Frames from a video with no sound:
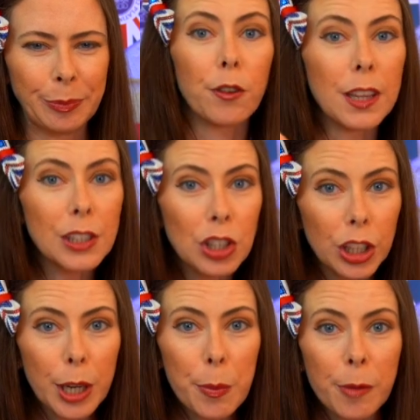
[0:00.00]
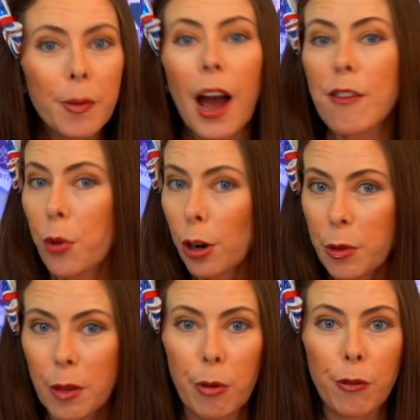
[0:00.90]
For this syrup, I've worked
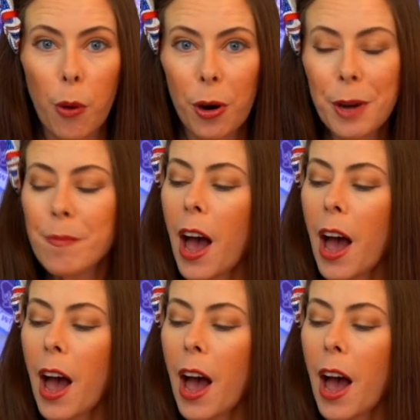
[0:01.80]
with it before.